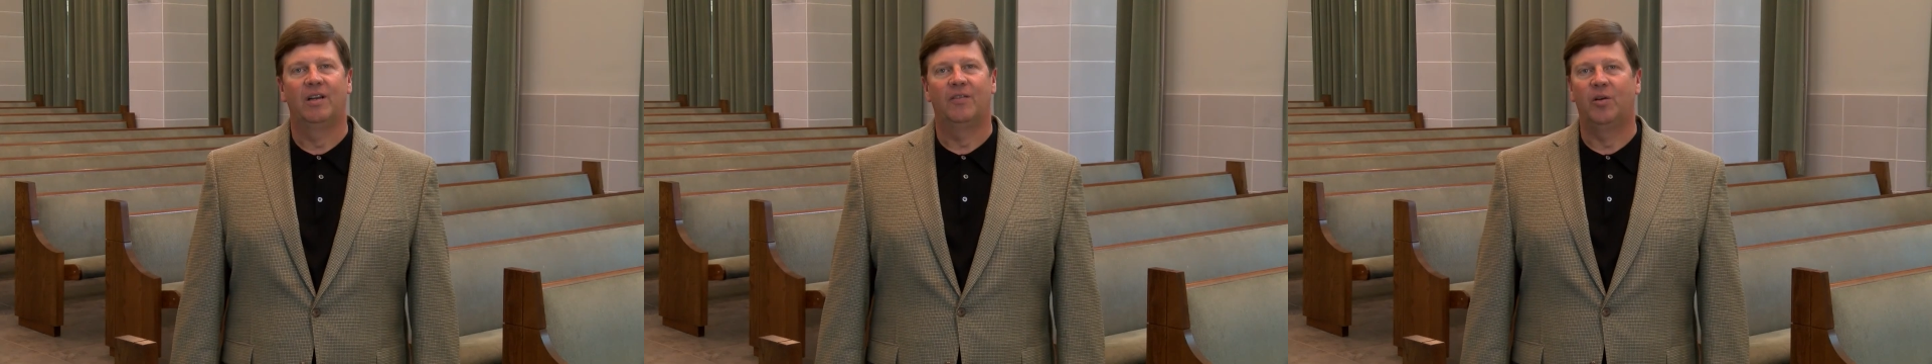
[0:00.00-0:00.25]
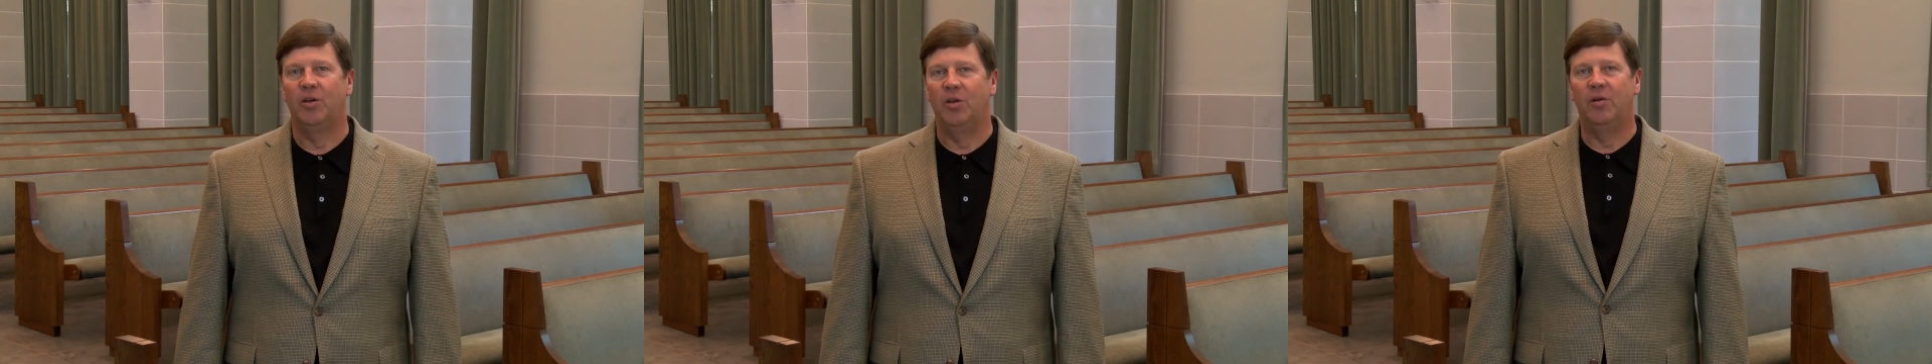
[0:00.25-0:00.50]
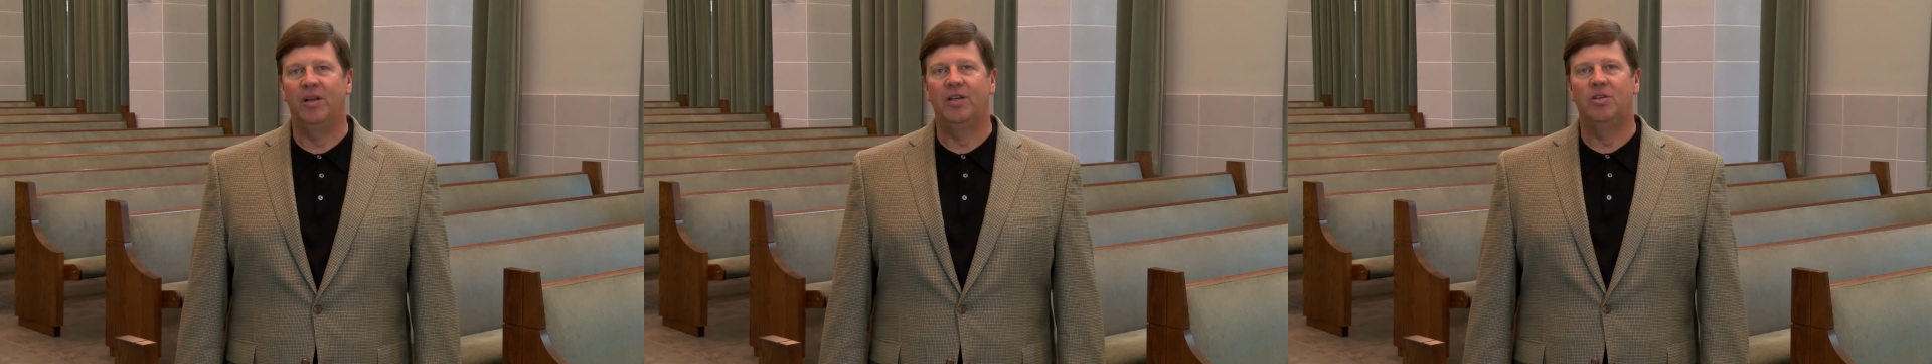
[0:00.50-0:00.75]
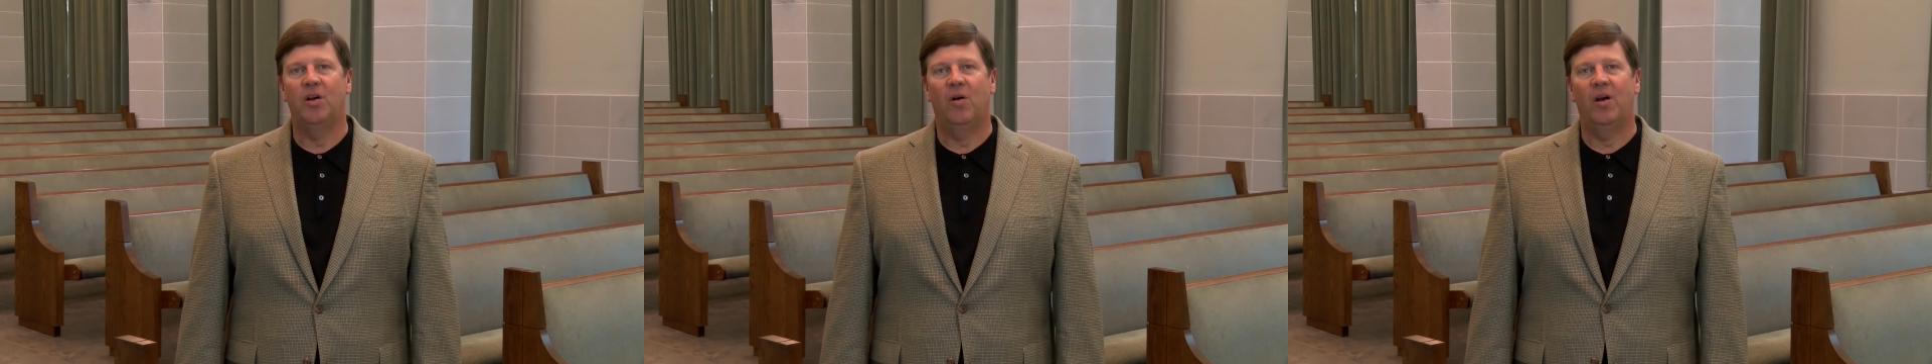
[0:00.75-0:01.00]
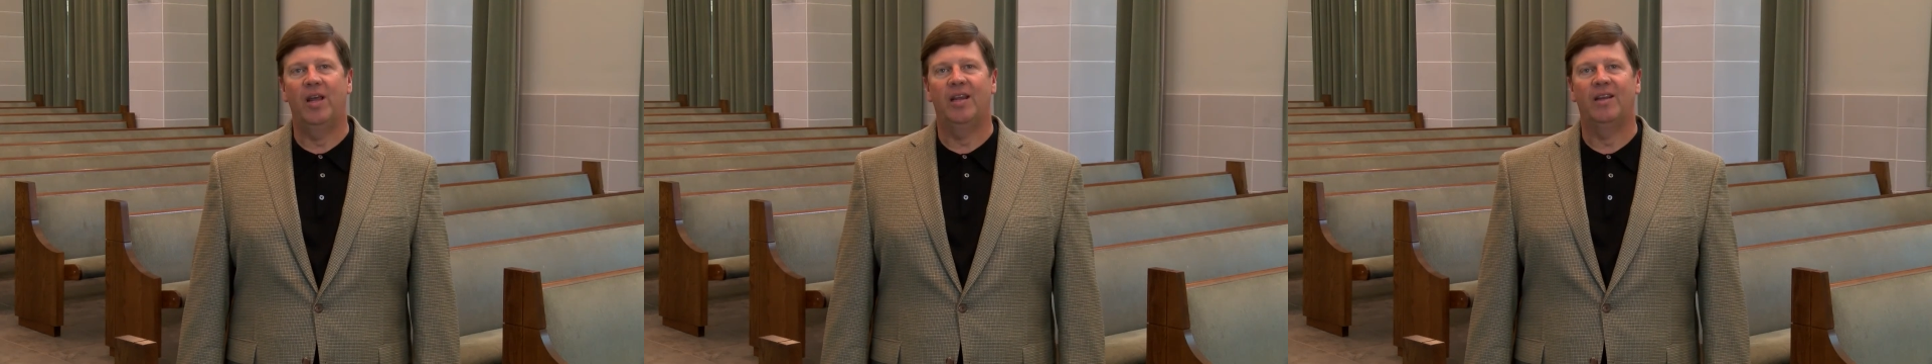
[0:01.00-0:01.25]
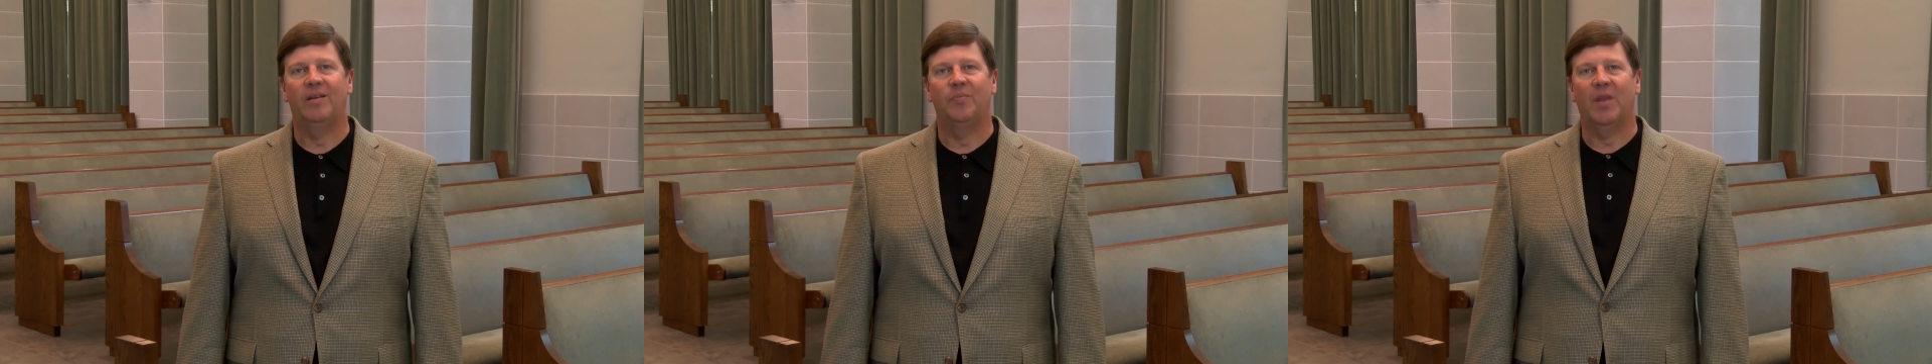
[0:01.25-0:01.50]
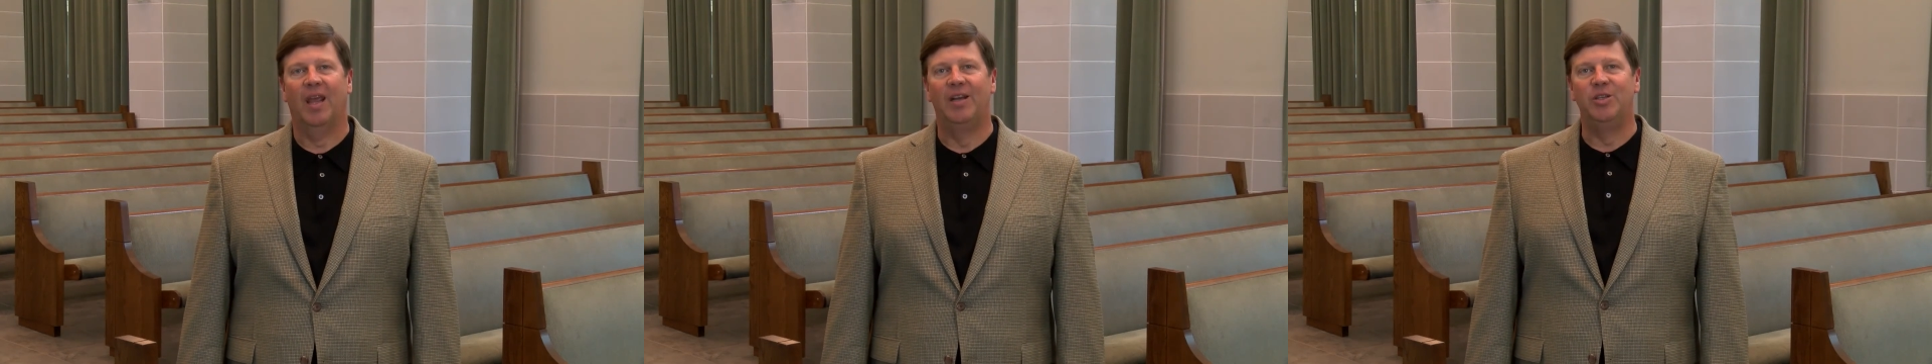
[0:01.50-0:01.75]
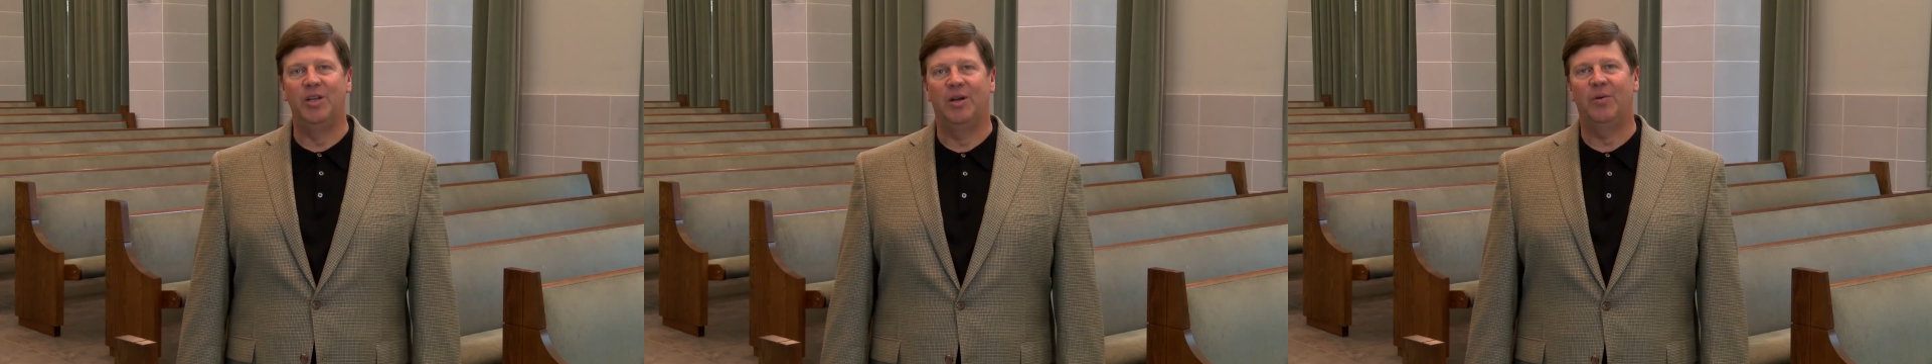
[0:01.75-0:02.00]
for you to enjoy
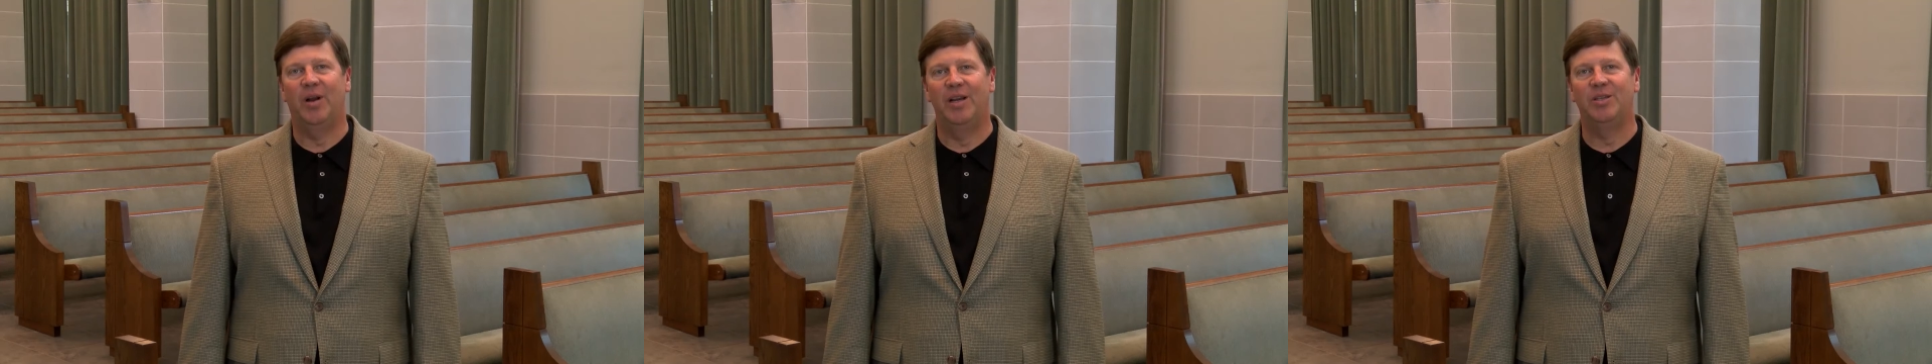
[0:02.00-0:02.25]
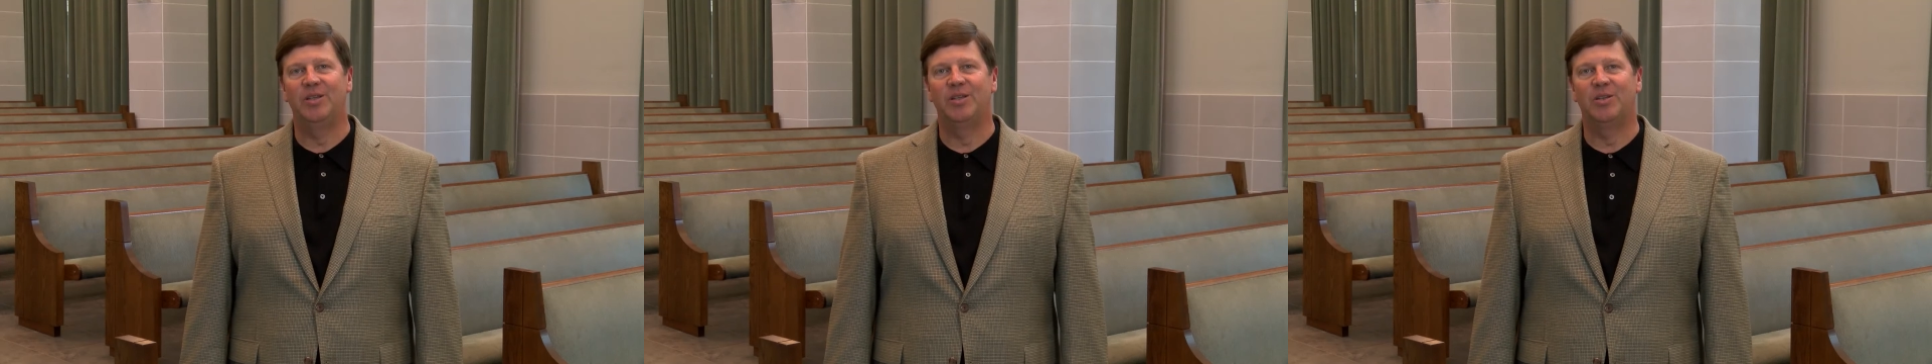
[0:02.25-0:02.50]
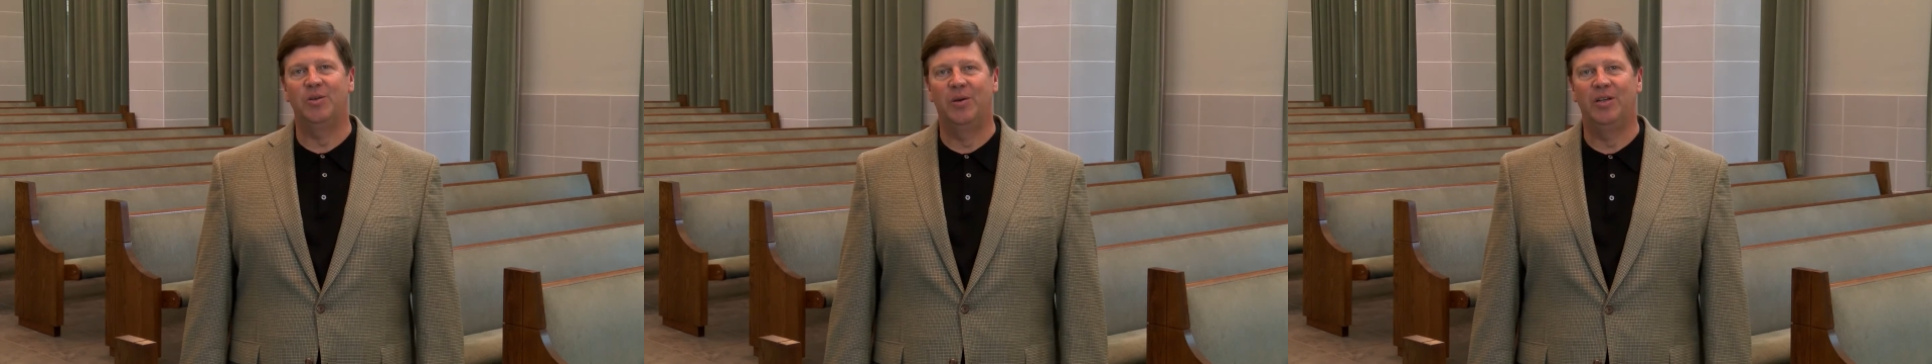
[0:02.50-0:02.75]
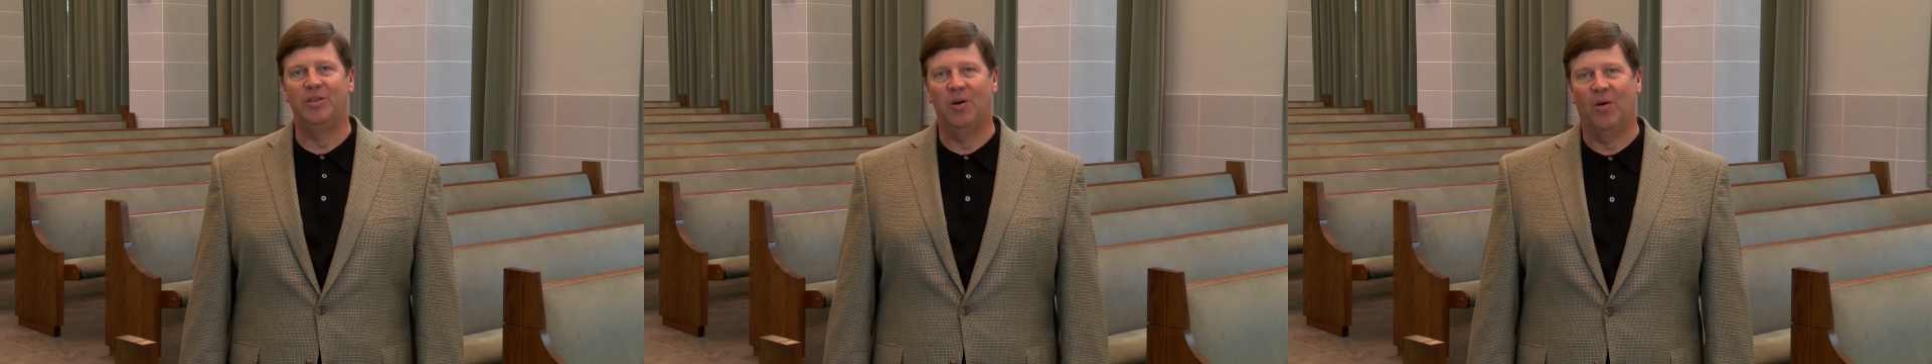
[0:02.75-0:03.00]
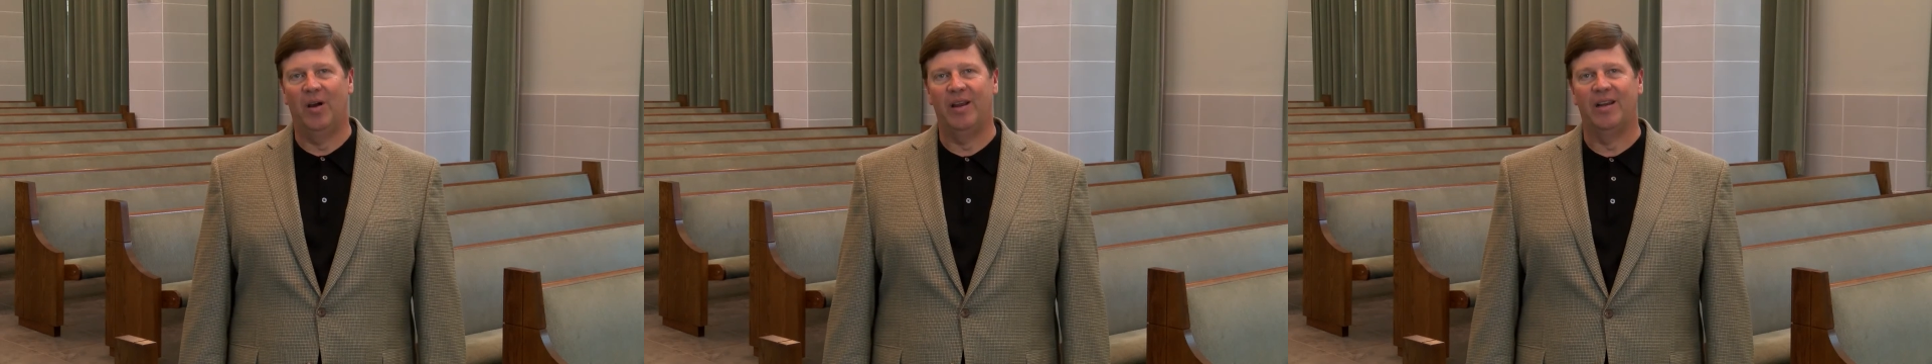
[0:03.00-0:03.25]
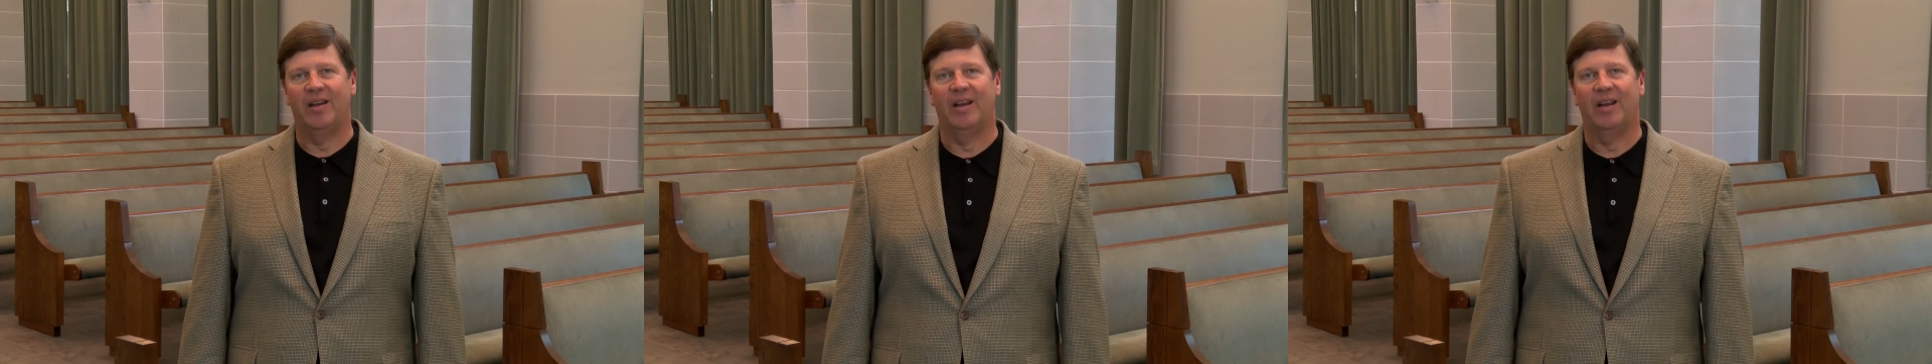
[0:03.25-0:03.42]
and generations to enjoy